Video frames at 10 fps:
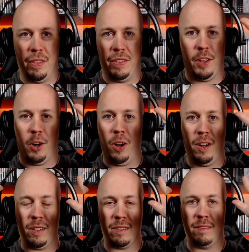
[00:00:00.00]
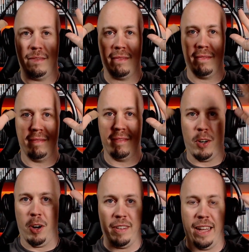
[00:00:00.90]
They're all
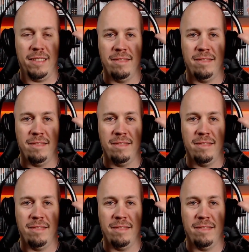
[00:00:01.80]
dead.